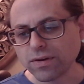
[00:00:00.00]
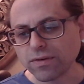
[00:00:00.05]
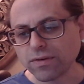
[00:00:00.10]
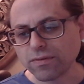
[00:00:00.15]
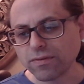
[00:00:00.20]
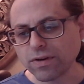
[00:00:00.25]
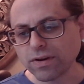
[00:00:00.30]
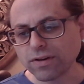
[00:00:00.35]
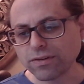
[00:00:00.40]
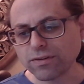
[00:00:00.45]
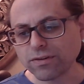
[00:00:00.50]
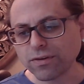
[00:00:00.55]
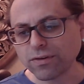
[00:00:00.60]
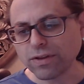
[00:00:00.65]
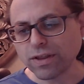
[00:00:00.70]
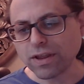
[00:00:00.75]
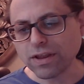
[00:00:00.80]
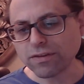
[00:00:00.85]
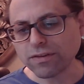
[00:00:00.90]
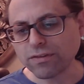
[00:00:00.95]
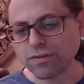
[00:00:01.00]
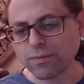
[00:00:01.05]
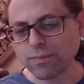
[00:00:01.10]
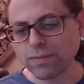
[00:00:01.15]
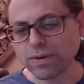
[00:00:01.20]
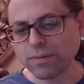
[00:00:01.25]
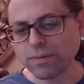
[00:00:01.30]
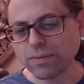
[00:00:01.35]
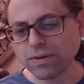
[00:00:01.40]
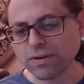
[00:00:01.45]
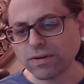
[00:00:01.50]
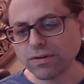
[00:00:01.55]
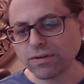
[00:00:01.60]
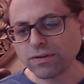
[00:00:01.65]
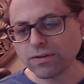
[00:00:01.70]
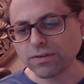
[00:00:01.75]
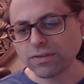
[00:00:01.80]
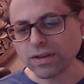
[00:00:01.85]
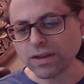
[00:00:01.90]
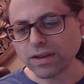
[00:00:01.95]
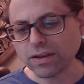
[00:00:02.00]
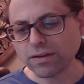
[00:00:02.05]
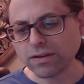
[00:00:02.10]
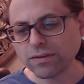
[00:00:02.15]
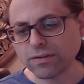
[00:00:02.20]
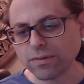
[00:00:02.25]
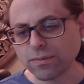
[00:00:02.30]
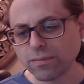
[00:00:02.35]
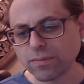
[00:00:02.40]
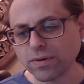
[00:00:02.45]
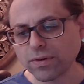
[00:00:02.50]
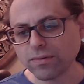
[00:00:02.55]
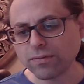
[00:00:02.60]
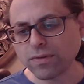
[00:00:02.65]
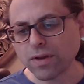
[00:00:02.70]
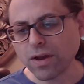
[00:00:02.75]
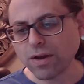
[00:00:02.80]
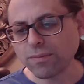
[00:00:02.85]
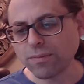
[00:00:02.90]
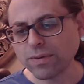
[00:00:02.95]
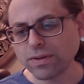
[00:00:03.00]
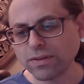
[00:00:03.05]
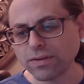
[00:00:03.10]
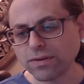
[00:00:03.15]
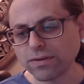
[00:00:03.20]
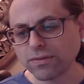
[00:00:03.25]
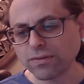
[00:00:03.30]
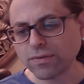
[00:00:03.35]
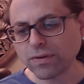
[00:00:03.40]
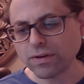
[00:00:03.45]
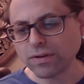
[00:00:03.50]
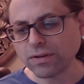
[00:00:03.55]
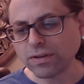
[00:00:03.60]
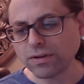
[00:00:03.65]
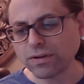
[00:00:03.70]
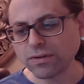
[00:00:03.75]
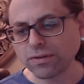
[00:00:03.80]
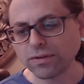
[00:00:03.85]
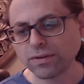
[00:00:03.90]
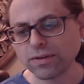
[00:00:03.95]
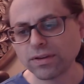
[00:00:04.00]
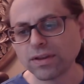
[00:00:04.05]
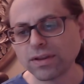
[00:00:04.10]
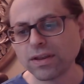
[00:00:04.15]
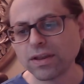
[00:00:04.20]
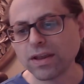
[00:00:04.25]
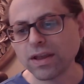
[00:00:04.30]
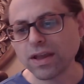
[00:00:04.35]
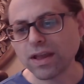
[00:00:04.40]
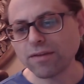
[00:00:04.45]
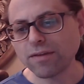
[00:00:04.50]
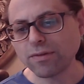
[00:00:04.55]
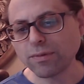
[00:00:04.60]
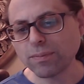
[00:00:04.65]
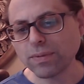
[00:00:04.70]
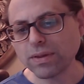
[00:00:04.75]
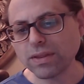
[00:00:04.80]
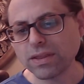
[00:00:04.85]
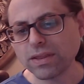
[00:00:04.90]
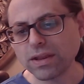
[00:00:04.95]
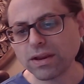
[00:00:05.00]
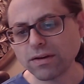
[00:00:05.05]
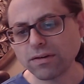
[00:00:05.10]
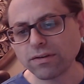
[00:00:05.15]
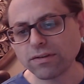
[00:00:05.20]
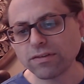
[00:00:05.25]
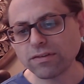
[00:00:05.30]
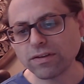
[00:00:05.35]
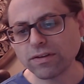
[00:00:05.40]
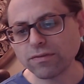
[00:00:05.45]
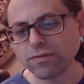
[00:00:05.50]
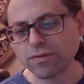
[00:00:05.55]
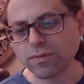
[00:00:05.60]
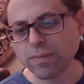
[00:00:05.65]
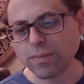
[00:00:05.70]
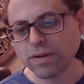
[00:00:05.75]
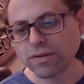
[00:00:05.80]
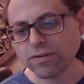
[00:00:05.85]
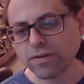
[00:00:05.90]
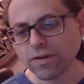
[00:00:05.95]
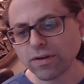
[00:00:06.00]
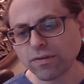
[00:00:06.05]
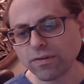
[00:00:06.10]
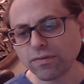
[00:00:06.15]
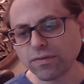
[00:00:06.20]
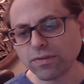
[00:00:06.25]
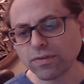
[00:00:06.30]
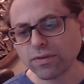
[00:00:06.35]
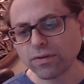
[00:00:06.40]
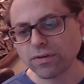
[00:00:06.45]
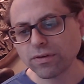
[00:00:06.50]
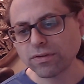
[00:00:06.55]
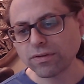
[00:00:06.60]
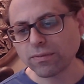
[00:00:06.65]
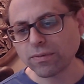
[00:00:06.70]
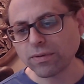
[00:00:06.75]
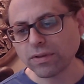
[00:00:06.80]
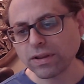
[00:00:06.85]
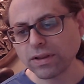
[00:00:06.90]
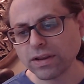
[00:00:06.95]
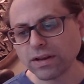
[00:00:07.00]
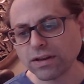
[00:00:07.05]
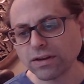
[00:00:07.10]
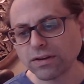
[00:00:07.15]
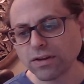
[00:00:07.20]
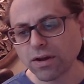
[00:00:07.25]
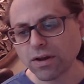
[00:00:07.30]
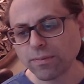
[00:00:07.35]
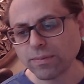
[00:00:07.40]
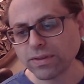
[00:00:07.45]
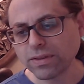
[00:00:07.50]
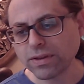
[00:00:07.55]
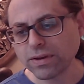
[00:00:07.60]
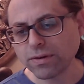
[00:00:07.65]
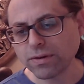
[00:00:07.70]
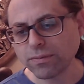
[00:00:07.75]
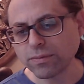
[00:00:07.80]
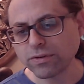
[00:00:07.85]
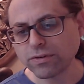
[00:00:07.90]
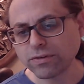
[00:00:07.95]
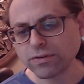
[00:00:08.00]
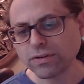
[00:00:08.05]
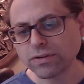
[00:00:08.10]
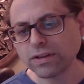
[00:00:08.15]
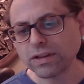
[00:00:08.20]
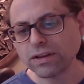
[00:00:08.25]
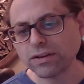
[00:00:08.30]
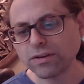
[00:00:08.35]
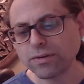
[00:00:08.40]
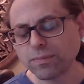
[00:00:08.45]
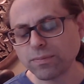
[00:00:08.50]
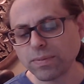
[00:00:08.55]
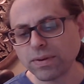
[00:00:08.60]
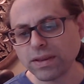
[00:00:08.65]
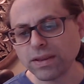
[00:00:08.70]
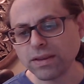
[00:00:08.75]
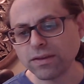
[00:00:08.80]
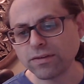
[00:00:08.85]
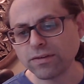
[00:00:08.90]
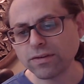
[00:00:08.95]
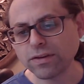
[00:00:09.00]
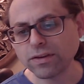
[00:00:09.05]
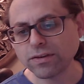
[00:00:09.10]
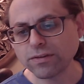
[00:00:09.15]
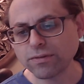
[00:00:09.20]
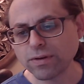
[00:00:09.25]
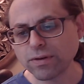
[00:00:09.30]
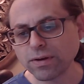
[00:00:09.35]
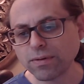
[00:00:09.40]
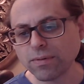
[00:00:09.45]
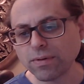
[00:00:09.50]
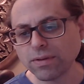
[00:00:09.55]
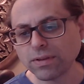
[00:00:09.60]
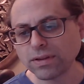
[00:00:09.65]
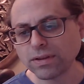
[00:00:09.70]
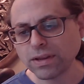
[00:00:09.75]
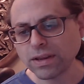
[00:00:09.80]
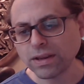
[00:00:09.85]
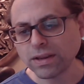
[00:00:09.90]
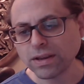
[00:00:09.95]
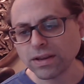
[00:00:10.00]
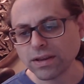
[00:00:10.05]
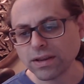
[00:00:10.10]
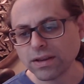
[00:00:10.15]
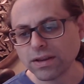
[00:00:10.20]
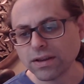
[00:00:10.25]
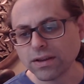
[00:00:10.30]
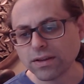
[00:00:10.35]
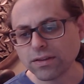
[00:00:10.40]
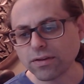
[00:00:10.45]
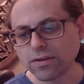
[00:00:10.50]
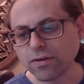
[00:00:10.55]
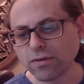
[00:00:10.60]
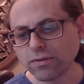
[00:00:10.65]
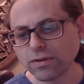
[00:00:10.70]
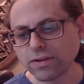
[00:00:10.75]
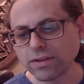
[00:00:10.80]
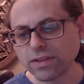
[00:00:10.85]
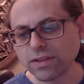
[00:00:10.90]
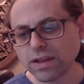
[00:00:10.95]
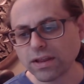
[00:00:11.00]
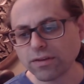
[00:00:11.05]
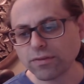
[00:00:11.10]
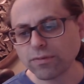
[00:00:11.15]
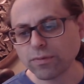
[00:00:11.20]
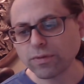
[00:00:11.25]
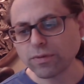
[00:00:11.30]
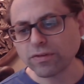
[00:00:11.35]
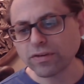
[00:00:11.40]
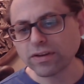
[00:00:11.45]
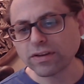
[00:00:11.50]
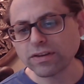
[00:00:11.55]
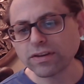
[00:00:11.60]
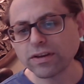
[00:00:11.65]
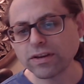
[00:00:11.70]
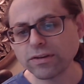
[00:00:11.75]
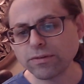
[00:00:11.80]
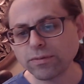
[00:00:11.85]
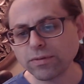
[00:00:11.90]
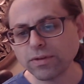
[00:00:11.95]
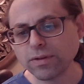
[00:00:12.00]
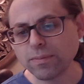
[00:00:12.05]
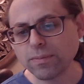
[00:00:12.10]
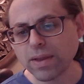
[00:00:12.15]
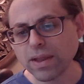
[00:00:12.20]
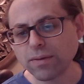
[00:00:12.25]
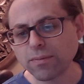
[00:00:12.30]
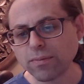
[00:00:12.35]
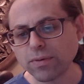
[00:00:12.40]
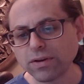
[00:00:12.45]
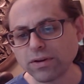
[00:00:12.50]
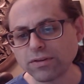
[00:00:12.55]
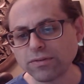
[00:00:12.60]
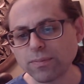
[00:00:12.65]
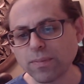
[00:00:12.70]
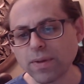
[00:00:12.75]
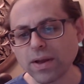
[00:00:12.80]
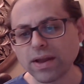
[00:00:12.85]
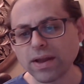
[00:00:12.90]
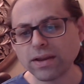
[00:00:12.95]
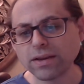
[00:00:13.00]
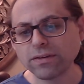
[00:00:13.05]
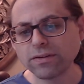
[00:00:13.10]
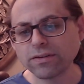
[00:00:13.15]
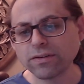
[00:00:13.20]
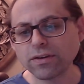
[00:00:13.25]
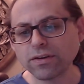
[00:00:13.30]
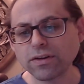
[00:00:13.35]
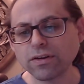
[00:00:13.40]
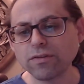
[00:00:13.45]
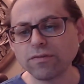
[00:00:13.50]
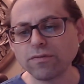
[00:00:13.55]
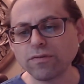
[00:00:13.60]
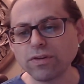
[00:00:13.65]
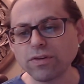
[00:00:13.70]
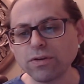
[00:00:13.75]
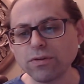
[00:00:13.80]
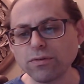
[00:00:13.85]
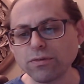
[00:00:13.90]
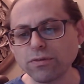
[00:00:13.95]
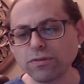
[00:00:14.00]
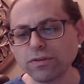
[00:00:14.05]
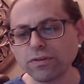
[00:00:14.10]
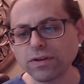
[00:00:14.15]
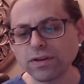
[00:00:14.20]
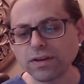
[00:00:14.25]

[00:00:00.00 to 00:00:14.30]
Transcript: France already has so many material things, but of Dhamma there's very little. Having been there and seen for myself, there isn't really any Dhamma there which could lead to peace and tranquility. There are only things which continually make one's minds confused